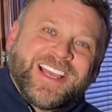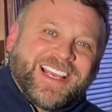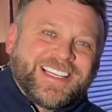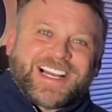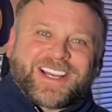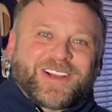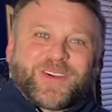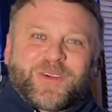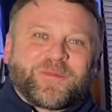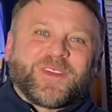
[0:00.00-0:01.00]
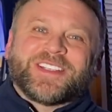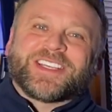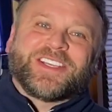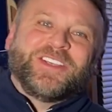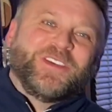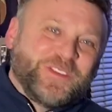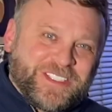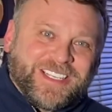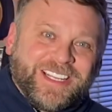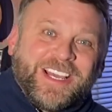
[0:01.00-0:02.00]
He's not going to go to a place like
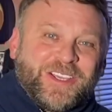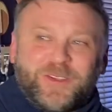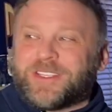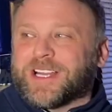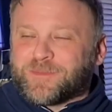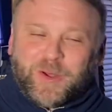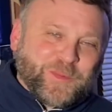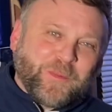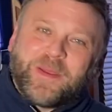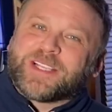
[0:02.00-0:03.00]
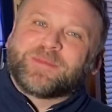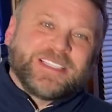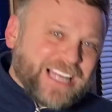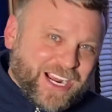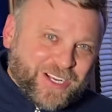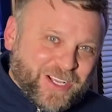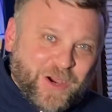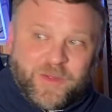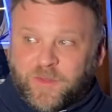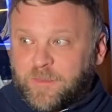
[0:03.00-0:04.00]
Houston. Houston has multiple picks, but he's not going to go
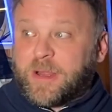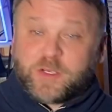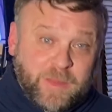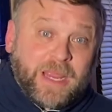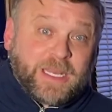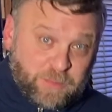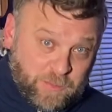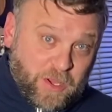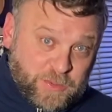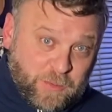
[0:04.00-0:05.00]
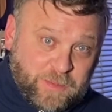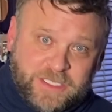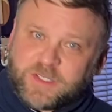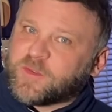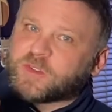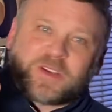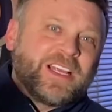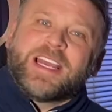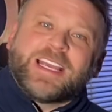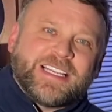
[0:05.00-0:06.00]
there. The Bears may end up with multiple picks in the first round.
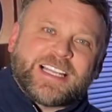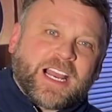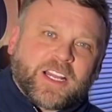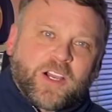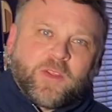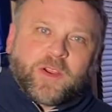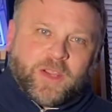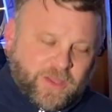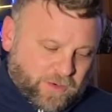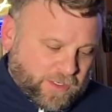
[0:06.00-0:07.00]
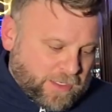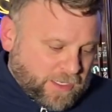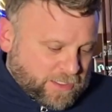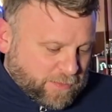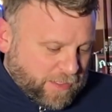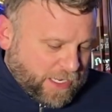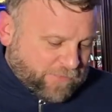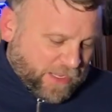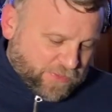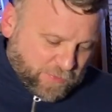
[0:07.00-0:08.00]
He's not going to go there either. To me, I've
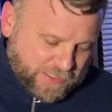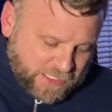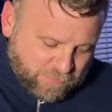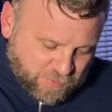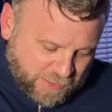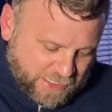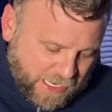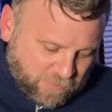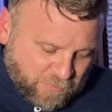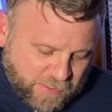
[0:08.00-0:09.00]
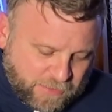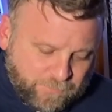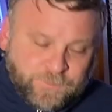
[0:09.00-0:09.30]
got 3 teams written down for him.